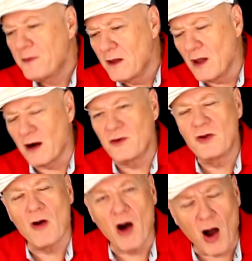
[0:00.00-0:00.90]

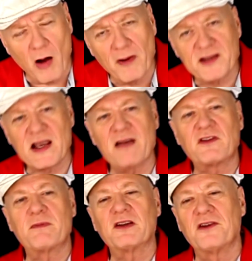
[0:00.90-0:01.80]
You always have
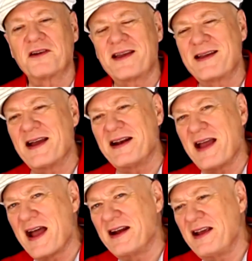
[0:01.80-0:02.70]
to be looking at
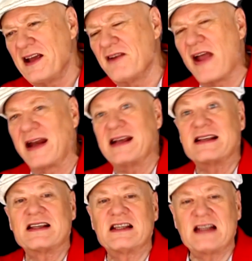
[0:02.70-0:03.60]
innovating and
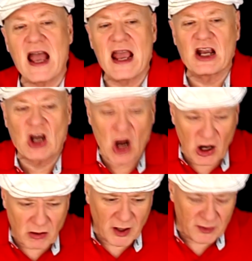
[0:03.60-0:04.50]
staying
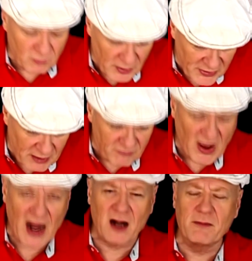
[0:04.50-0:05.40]
current with the
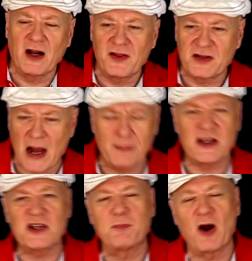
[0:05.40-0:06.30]
environment and the times.
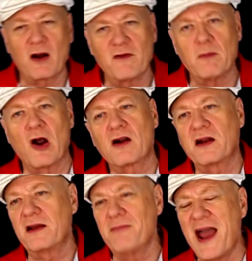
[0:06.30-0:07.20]
That's part of a
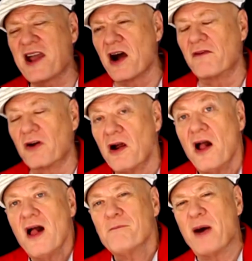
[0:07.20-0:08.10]
marketing makeover.
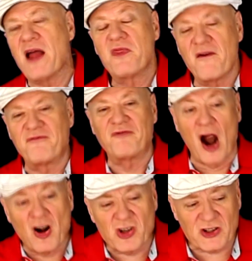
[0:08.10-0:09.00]
But the
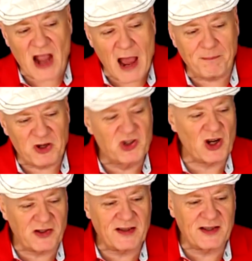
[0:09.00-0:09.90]
first step is
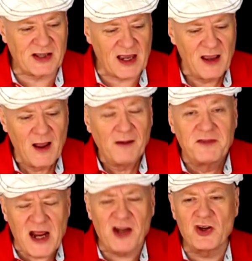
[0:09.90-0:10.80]
just to see,
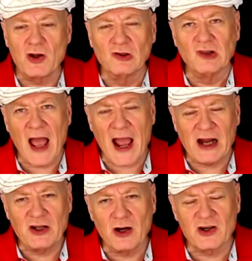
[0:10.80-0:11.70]
did you
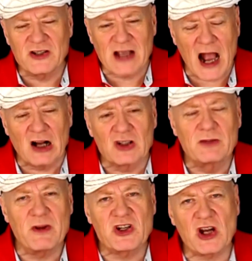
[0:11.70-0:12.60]
let your sales
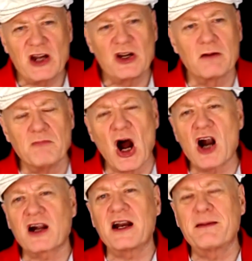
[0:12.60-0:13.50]
machine, your
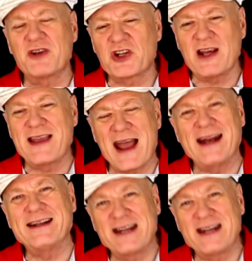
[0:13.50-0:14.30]
marketing machine get in